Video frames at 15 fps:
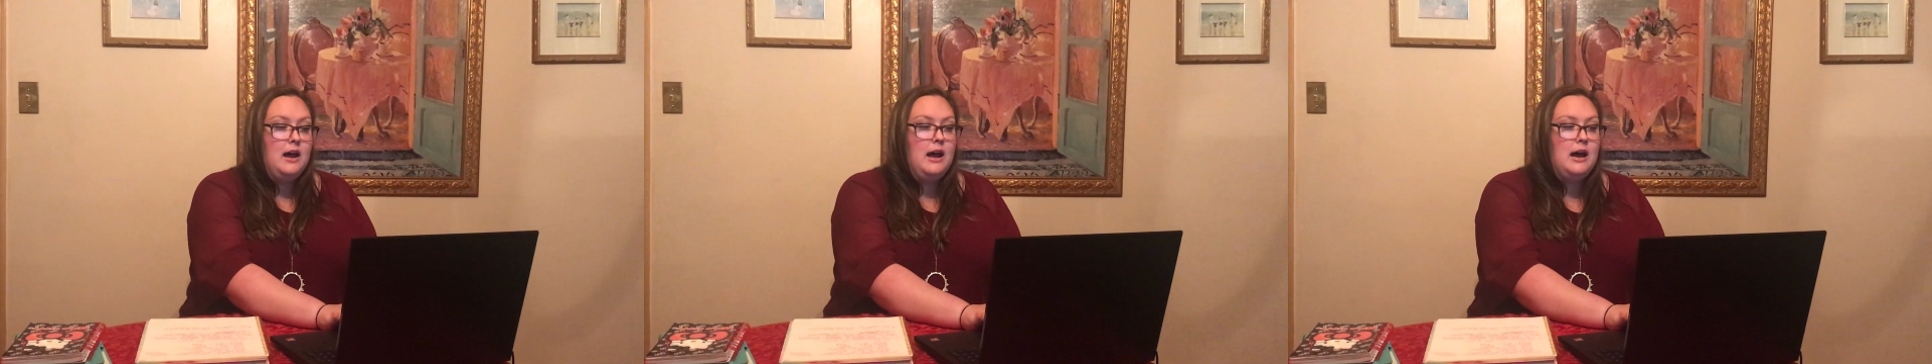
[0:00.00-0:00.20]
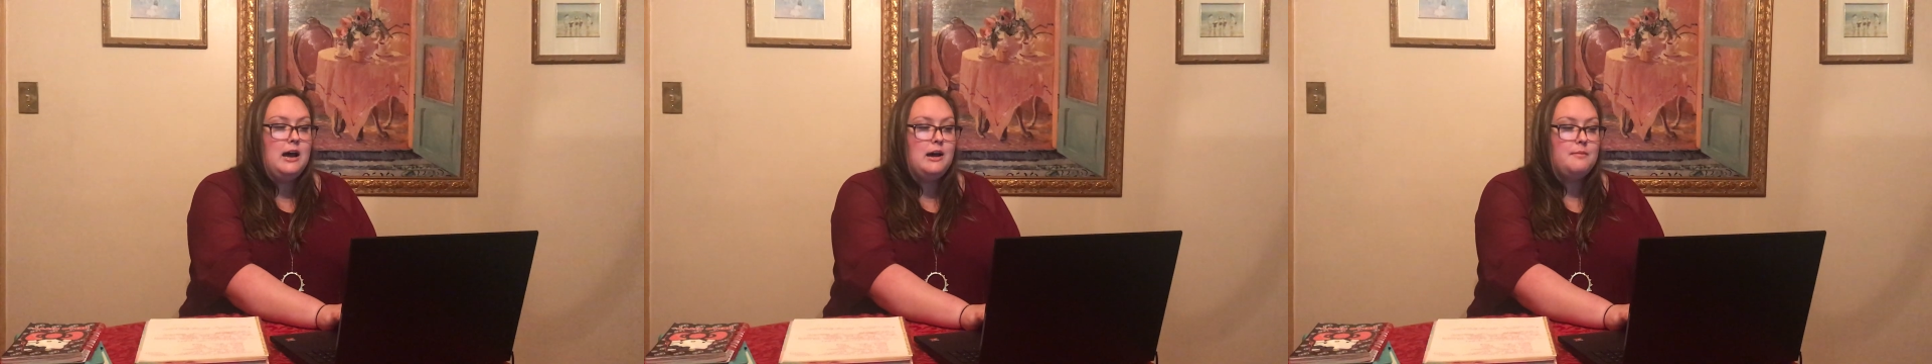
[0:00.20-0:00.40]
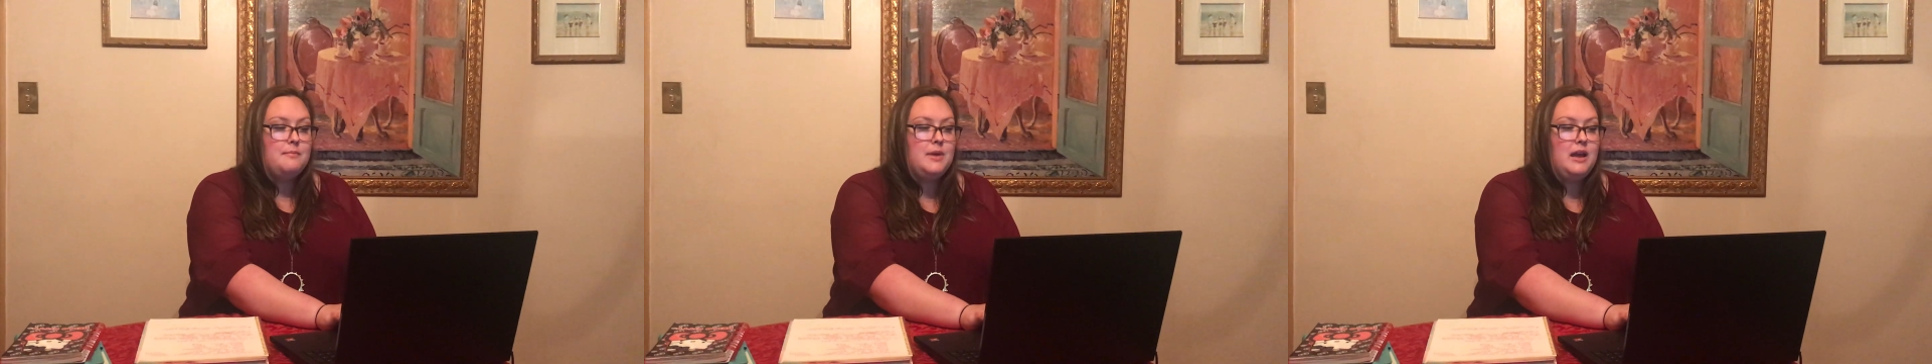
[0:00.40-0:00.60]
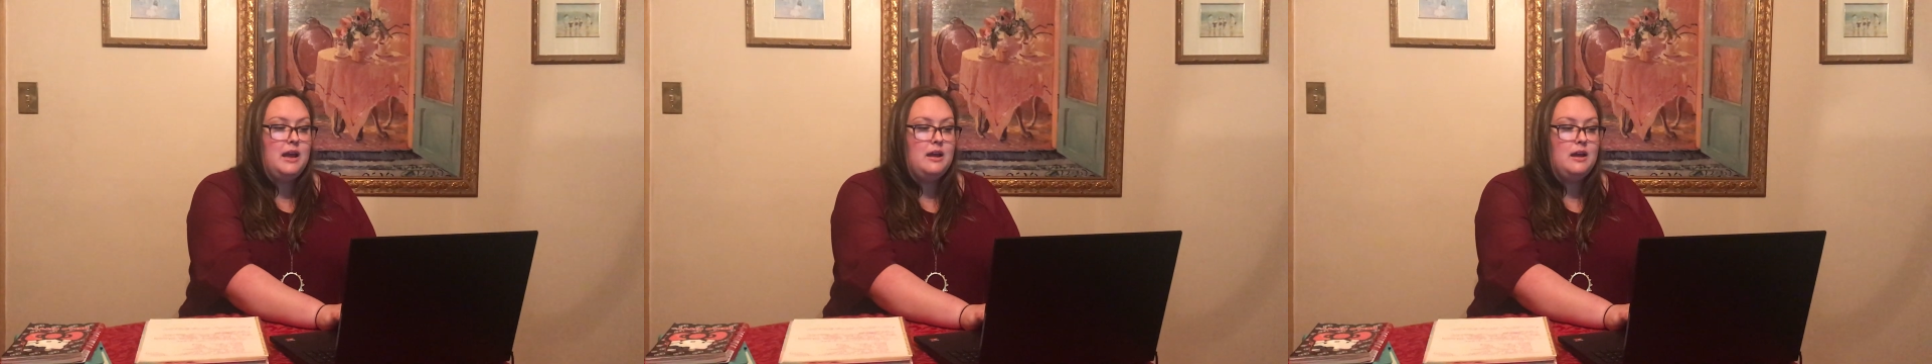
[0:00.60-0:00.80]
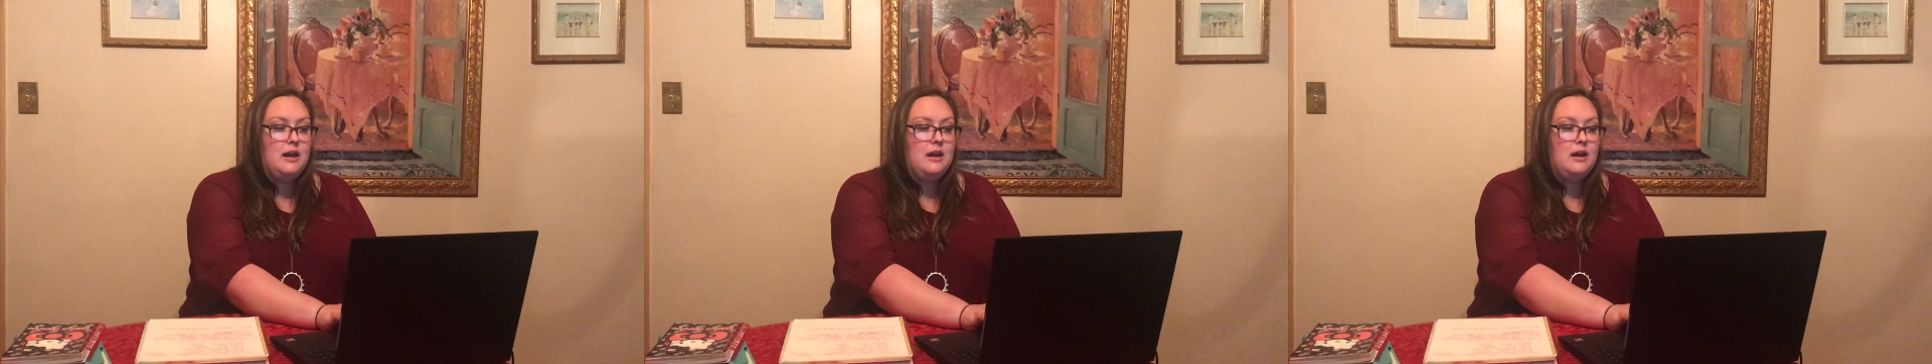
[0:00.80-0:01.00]
And
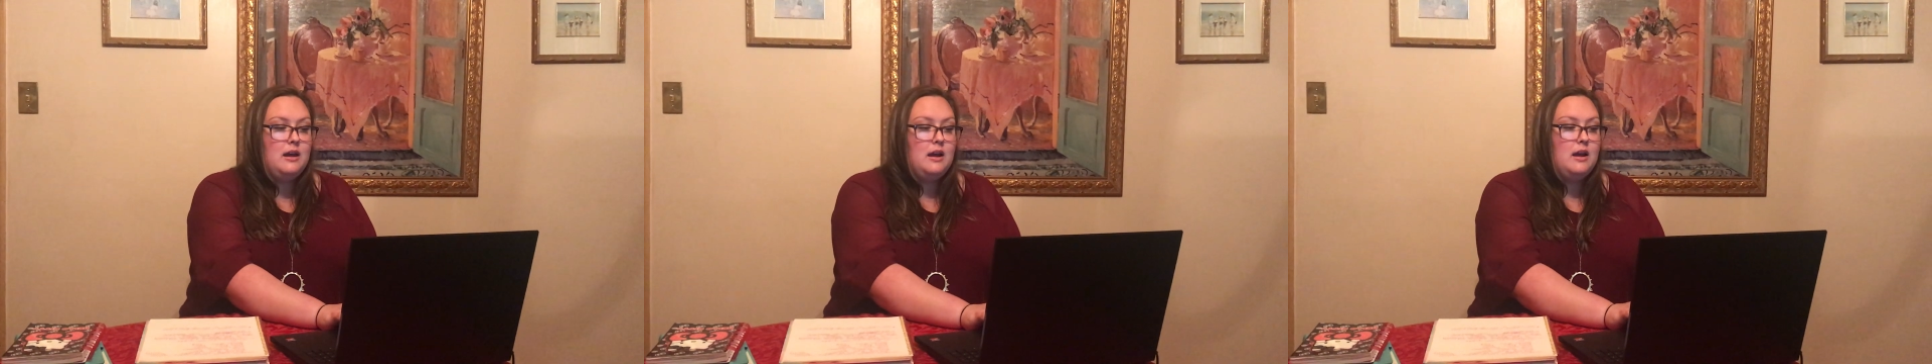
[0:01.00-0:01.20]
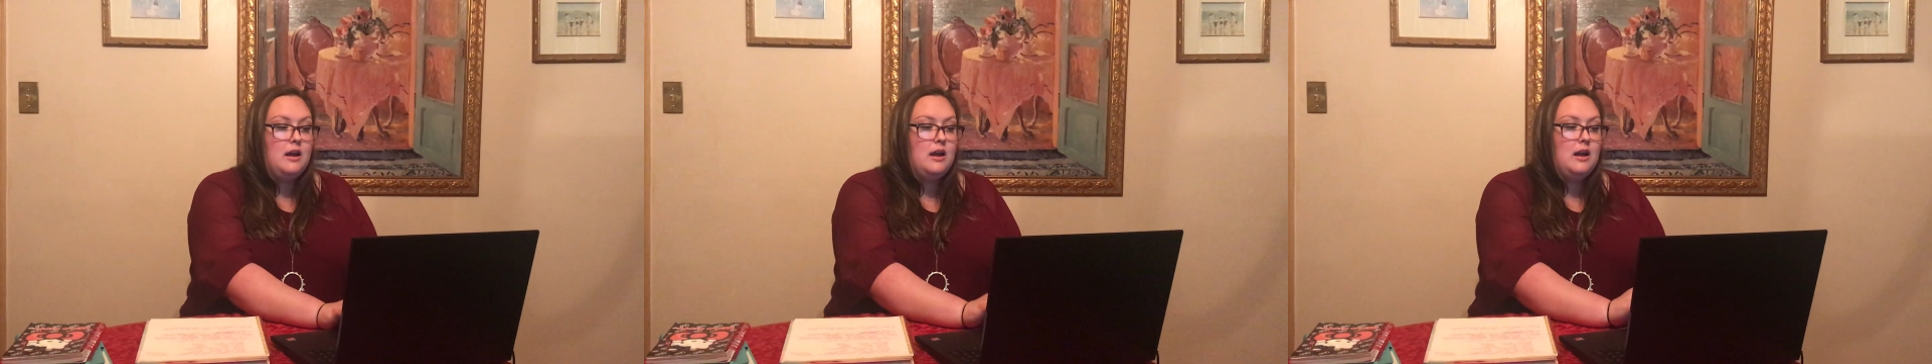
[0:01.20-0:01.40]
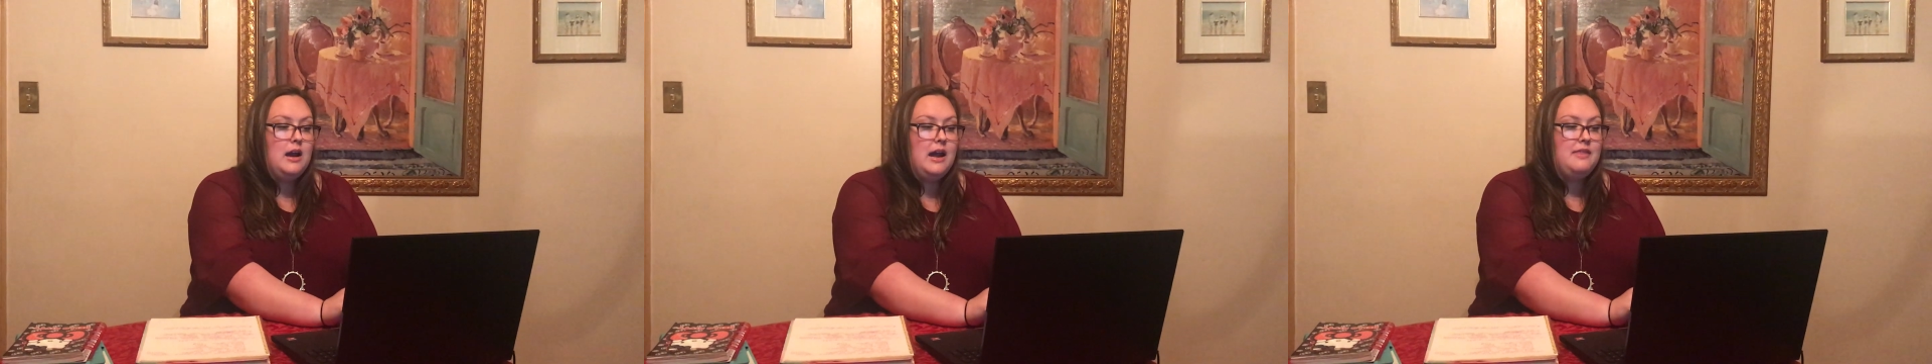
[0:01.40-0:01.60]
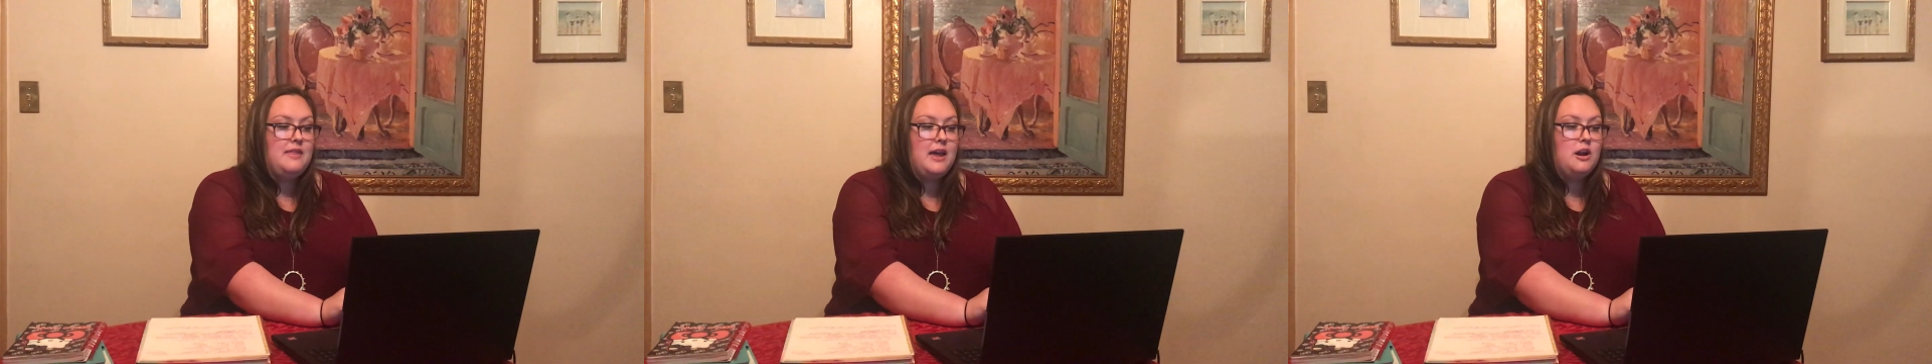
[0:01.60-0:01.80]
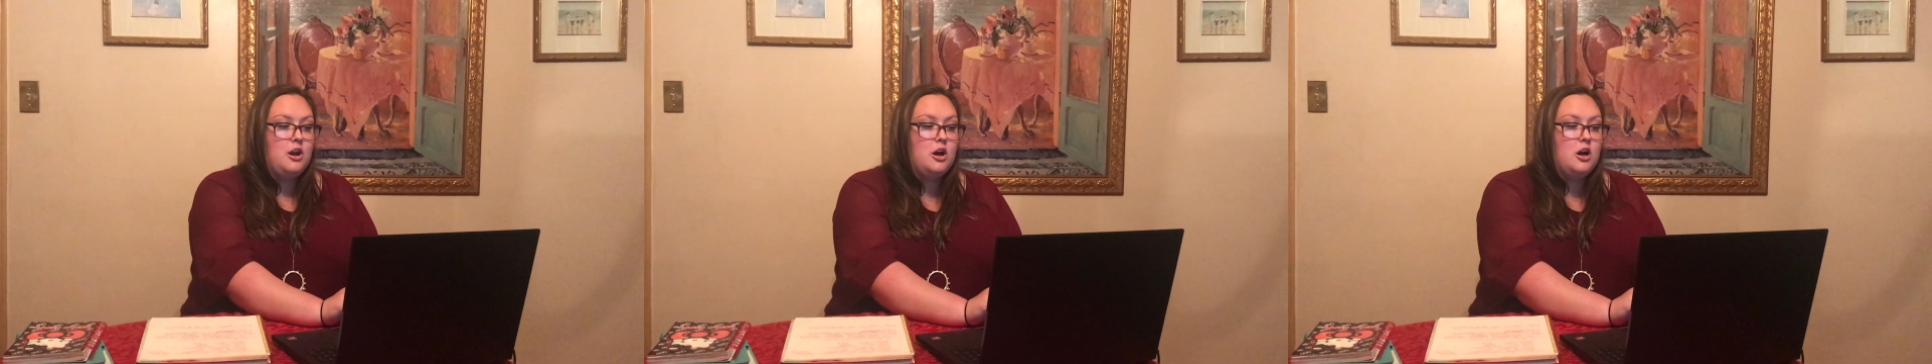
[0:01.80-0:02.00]
then